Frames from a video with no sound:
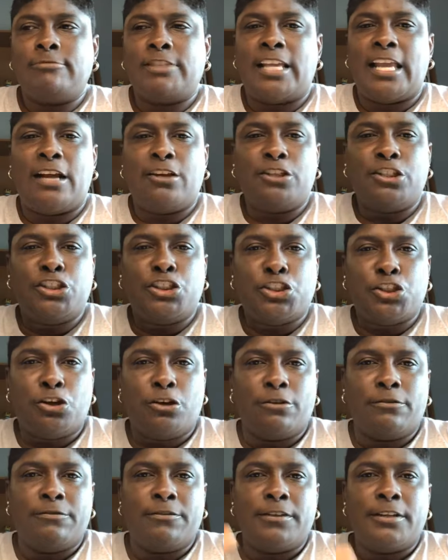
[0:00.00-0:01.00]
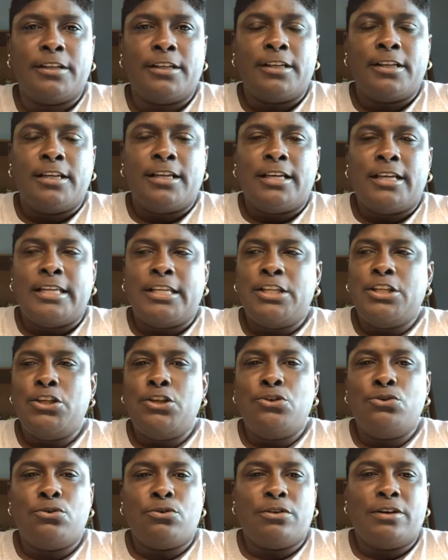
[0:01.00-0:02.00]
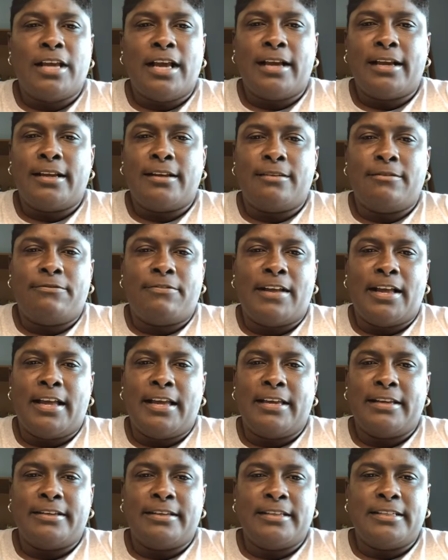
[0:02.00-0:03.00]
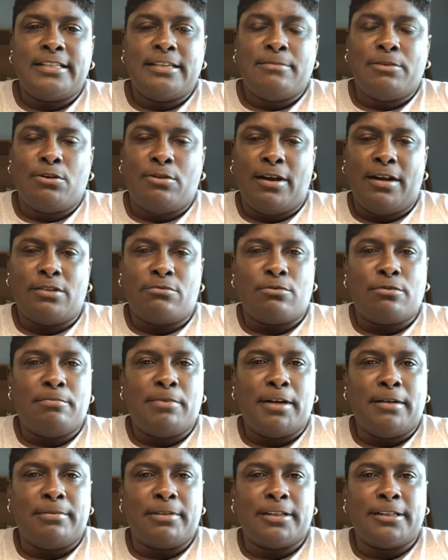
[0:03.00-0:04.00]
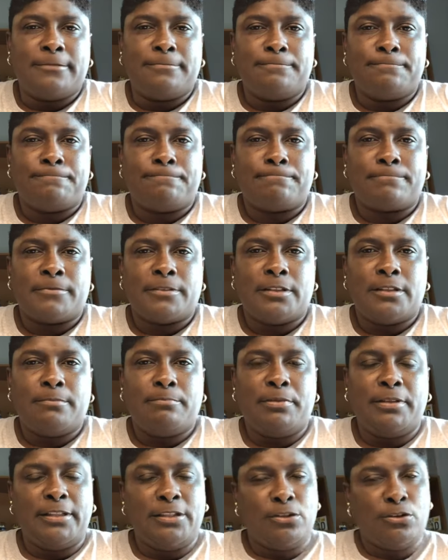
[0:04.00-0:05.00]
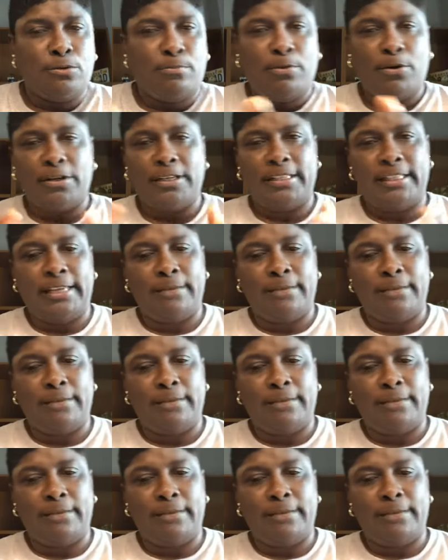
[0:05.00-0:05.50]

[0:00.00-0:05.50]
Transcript: county sheriff, you're not going to find a Democrat or Republican. Political party